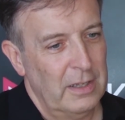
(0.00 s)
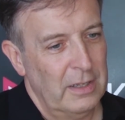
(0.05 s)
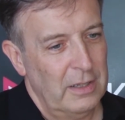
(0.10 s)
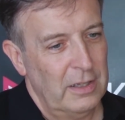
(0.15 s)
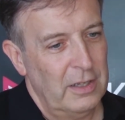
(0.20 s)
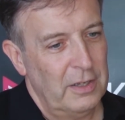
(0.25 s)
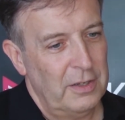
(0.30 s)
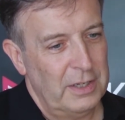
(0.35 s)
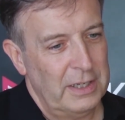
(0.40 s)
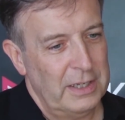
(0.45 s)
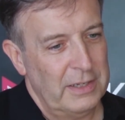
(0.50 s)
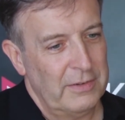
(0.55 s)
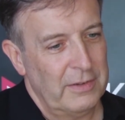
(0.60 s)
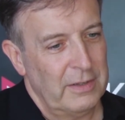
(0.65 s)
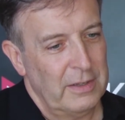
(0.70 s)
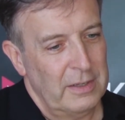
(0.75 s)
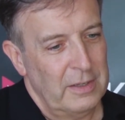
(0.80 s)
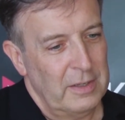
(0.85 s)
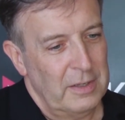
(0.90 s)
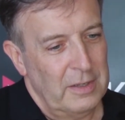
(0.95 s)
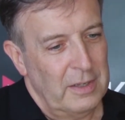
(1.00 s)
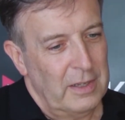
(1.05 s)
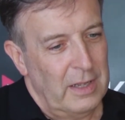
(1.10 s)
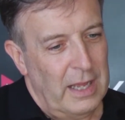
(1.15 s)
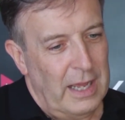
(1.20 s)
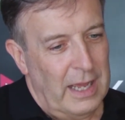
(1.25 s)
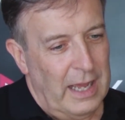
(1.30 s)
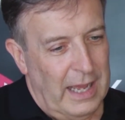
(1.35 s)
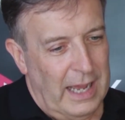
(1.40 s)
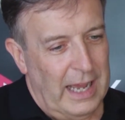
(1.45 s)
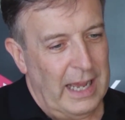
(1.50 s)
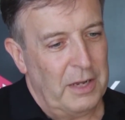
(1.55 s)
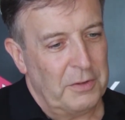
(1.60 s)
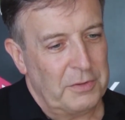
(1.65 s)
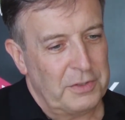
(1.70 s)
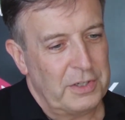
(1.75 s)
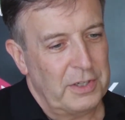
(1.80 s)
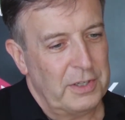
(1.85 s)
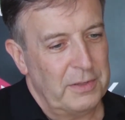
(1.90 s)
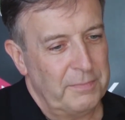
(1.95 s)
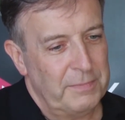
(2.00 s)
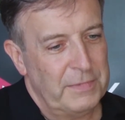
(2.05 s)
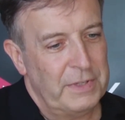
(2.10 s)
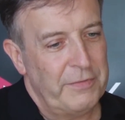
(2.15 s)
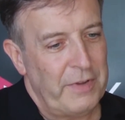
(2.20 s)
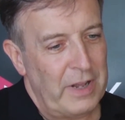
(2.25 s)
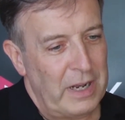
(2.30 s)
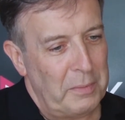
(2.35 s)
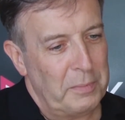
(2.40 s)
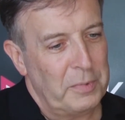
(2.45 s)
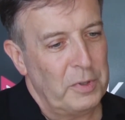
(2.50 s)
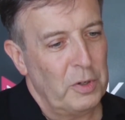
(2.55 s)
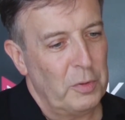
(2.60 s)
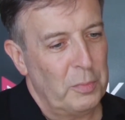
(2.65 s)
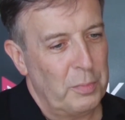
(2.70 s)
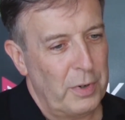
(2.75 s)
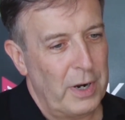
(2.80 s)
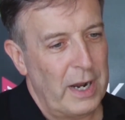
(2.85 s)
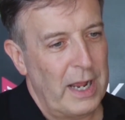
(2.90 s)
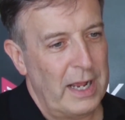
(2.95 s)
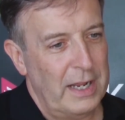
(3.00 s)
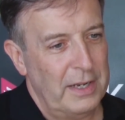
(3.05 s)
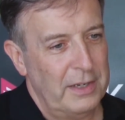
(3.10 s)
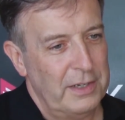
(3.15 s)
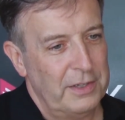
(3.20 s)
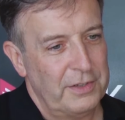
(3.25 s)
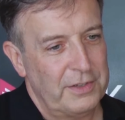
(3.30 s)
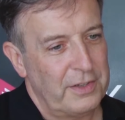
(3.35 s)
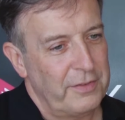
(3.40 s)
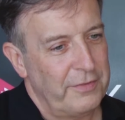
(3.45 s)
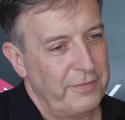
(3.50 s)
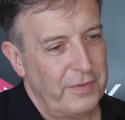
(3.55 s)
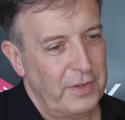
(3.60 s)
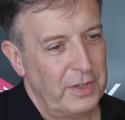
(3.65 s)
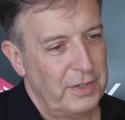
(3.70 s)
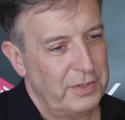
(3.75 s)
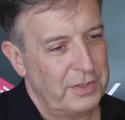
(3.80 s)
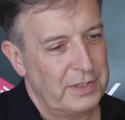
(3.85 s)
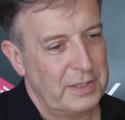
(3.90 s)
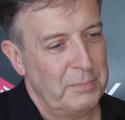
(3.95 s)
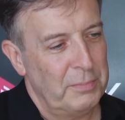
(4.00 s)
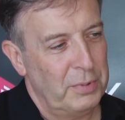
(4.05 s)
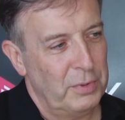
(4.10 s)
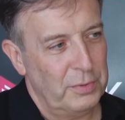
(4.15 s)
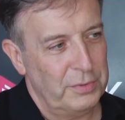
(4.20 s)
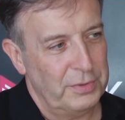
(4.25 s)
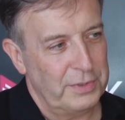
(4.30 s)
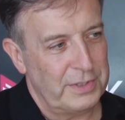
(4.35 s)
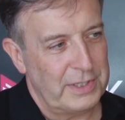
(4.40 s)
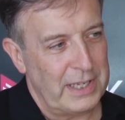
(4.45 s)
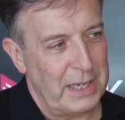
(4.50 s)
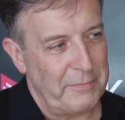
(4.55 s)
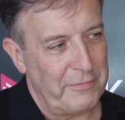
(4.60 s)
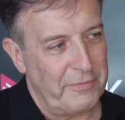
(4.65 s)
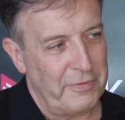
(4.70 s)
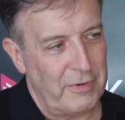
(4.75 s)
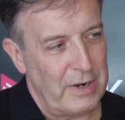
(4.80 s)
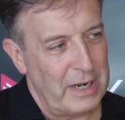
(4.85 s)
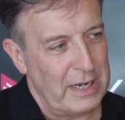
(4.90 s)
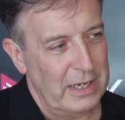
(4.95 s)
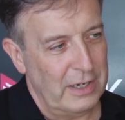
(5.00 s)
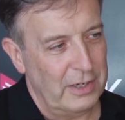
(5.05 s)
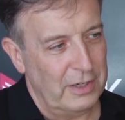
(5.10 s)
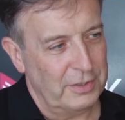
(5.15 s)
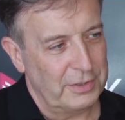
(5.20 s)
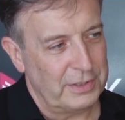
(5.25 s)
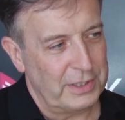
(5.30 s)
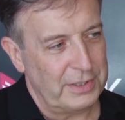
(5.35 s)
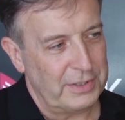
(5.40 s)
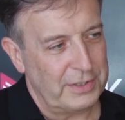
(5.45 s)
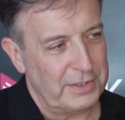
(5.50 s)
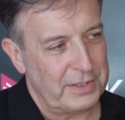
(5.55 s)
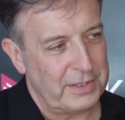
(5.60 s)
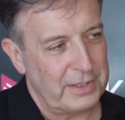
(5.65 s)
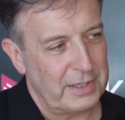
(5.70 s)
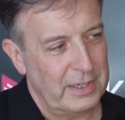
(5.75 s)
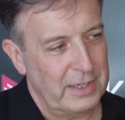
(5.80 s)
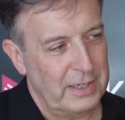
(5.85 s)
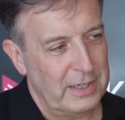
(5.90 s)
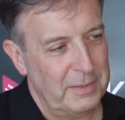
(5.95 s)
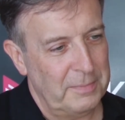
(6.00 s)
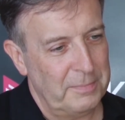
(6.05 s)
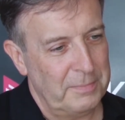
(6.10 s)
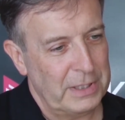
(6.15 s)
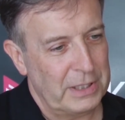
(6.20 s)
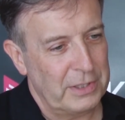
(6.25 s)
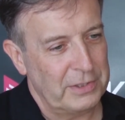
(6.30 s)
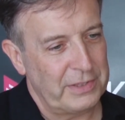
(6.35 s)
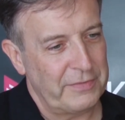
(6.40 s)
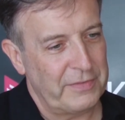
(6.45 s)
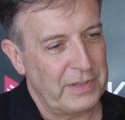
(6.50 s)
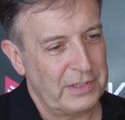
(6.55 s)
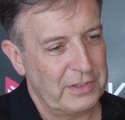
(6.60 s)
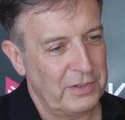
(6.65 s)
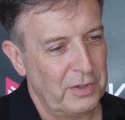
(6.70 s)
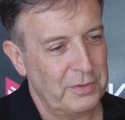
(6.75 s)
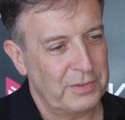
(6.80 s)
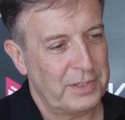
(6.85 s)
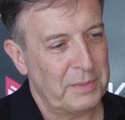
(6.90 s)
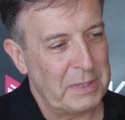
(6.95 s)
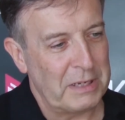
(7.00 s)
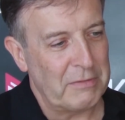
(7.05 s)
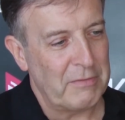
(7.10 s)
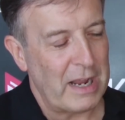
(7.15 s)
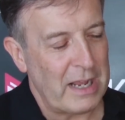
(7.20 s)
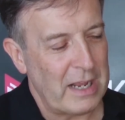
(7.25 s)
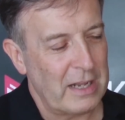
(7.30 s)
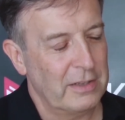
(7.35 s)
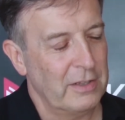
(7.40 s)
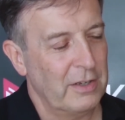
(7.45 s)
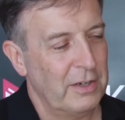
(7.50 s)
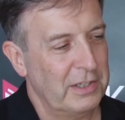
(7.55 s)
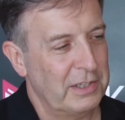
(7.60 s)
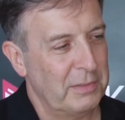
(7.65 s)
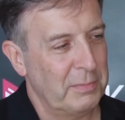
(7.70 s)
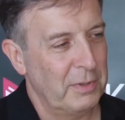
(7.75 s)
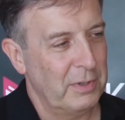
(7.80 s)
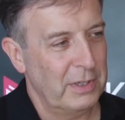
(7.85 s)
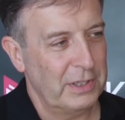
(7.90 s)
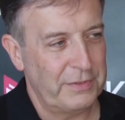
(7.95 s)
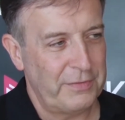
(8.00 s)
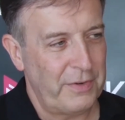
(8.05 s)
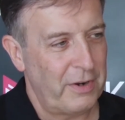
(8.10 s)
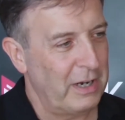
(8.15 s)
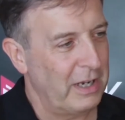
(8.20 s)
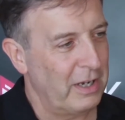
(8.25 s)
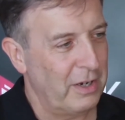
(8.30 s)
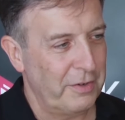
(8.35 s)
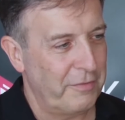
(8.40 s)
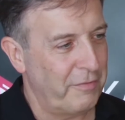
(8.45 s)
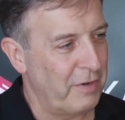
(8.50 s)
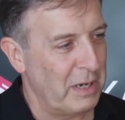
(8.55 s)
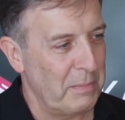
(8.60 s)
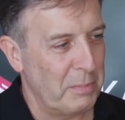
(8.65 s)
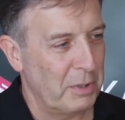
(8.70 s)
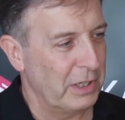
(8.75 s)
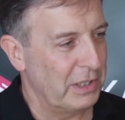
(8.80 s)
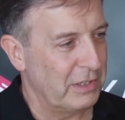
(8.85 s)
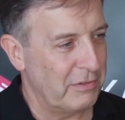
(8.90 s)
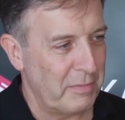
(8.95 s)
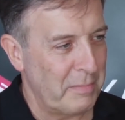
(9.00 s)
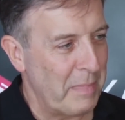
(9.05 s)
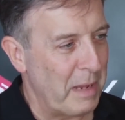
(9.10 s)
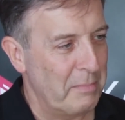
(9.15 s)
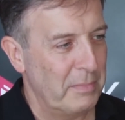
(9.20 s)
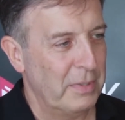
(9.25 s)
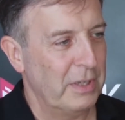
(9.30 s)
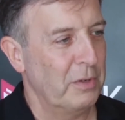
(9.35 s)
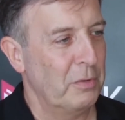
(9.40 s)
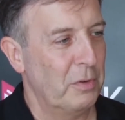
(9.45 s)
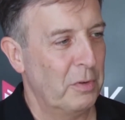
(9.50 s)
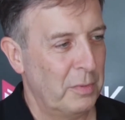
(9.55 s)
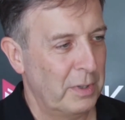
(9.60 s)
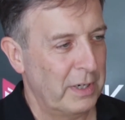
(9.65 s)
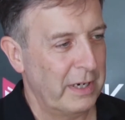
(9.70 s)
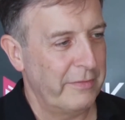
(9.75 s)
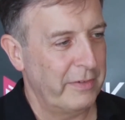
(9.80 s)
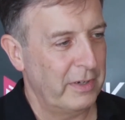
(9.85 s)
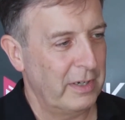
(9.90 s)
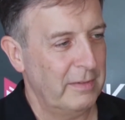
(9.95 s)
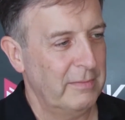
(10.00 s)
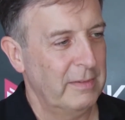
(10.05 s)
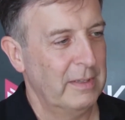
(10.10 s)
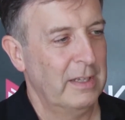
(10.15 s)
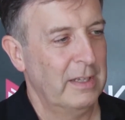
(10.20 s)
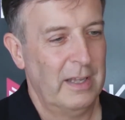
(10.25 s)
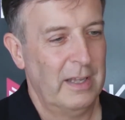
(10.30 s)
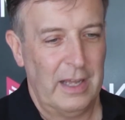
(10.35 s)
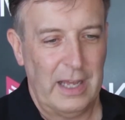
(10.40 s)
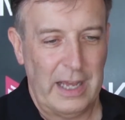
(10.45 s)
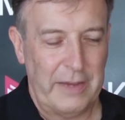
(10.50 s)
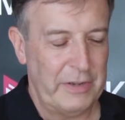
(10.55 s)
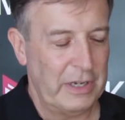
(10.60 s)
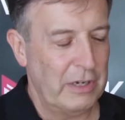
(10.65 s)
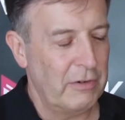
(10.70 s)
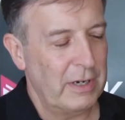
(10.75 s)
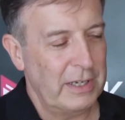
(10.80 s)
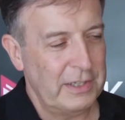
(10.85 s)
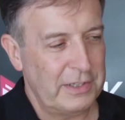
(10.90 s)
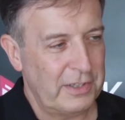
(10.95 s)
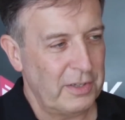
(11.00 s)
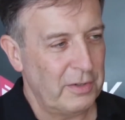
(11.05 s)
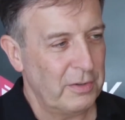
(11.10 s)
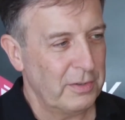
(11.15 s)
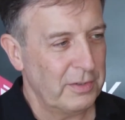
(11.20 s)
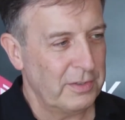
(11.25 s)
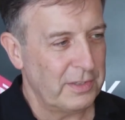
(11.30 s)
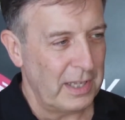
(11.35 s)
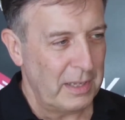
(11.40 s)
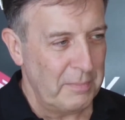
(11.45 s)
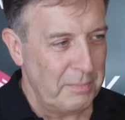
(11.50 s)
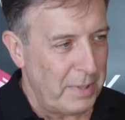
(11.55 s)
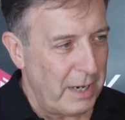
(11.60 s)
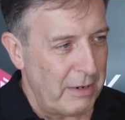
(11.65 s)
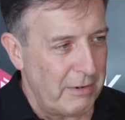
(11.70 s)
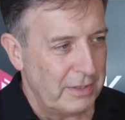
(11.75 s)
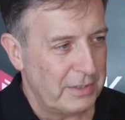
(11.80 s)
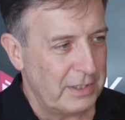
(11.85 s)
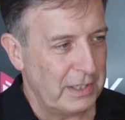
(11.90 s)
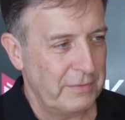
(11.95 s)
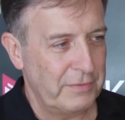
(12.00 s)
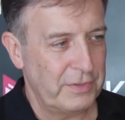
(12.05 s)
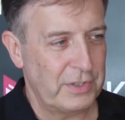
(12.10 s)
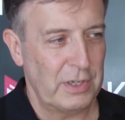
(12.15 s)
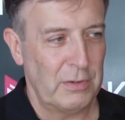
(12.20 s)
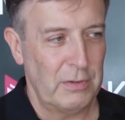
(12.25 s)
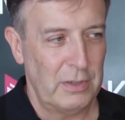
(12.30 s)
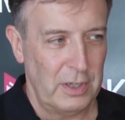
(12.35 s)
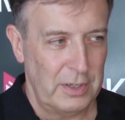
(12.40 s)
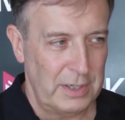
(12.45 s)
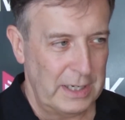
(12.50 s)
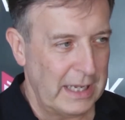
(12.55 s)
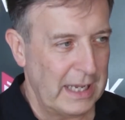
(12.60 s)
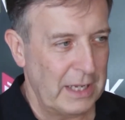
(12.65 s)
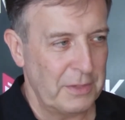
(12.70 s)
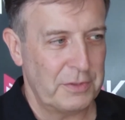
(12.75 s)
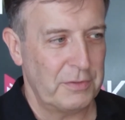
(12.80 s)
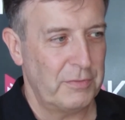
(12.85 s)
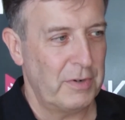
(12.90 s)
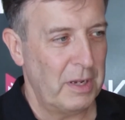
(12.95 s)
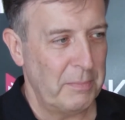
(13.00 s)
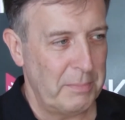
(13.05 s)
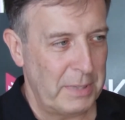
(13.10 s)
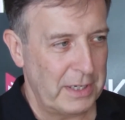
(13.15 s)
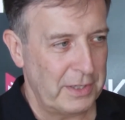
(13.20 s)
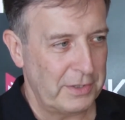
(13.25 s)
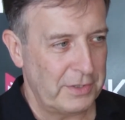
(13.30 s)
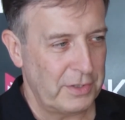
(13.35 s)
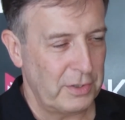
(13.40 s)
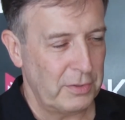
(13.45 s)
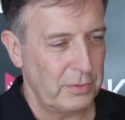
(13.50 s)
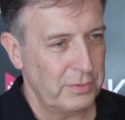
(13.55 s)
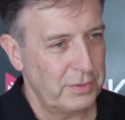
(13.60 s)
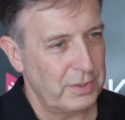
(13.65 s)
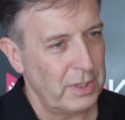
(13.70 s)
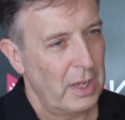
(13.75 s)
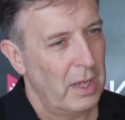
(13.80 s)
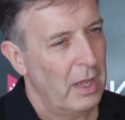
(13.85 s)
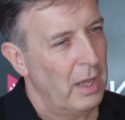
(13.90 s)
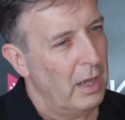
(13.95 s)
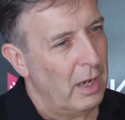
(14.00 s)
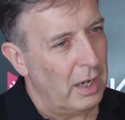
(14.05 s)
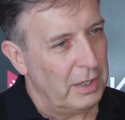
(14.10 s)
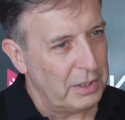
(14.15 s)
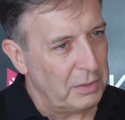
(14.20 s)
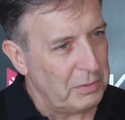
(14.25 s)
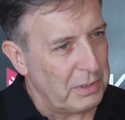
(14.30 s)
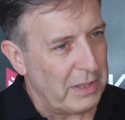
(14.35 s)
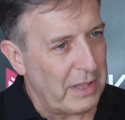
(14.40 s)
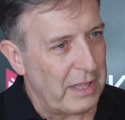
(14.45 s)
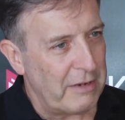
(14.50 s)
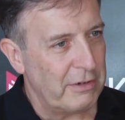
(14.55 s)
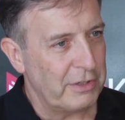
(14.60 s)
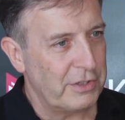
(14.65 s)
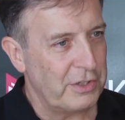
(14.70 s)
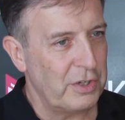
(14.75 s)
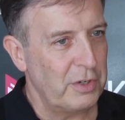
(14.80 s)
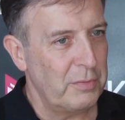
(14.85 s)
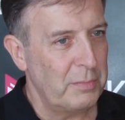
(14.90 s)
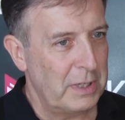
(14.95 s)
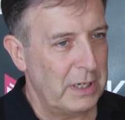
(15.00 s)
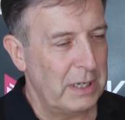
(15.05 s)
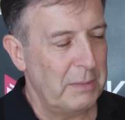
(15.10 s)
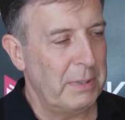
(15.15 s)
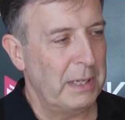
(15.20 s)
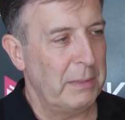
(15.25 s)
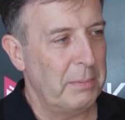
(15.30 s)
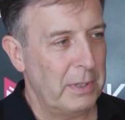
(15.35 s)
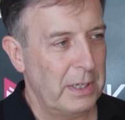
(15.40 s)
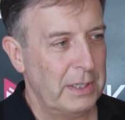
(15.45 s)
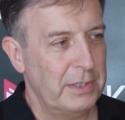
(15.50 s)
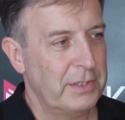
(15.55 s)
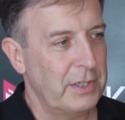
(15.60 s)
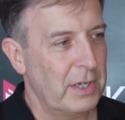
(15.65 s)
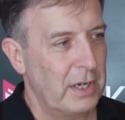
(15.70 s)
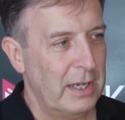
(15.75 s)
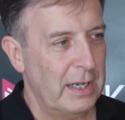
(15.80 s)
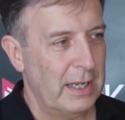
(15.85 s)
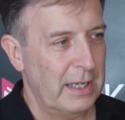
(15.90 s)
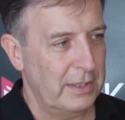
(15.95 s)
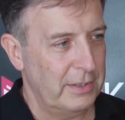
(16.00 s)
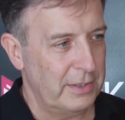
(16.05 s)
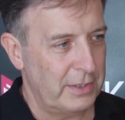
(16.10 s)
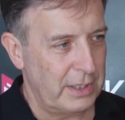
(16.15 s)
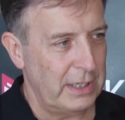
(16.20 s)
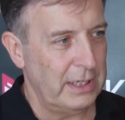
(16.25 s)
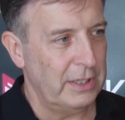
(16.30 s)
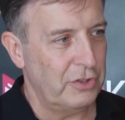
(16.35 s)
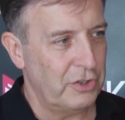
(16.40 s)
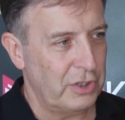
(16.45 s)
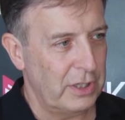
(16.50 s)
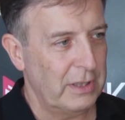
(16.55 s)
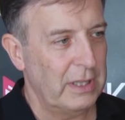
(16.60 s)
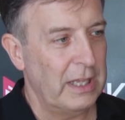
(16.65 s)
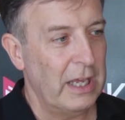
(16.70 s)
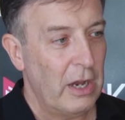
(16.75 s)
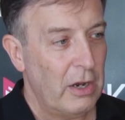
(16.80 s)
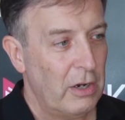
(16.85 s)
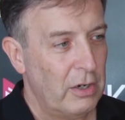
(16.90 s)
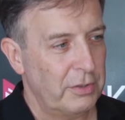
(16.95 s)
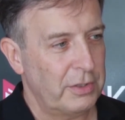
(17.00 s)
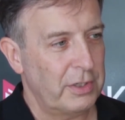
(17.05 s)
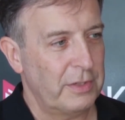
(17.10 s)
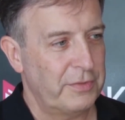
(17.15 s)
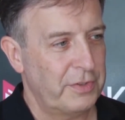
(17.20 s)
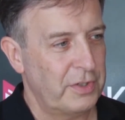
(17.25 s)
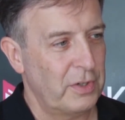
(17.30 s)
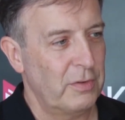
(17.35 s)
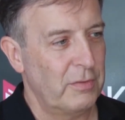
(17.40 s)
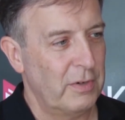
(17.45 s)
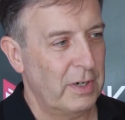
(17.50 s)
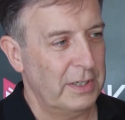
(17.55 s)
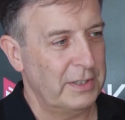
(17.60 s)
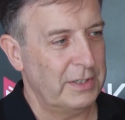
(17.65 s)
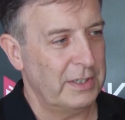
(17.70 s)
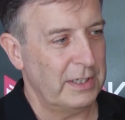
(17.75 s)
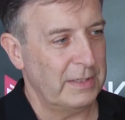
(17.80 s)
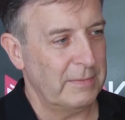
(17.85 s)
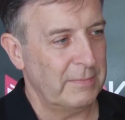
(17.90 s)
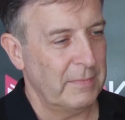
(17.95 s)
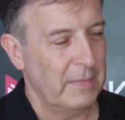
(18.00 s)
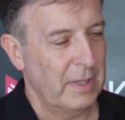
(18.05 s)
Learning how to develop your brand is the first important step for any artist, because if there's not something recognizable, it's very hard for anybody to remember you or whatever. Having great songs, imperative. So learning how to write better songs. I don't think there are too many people in Thailand teaching the art of songwriting.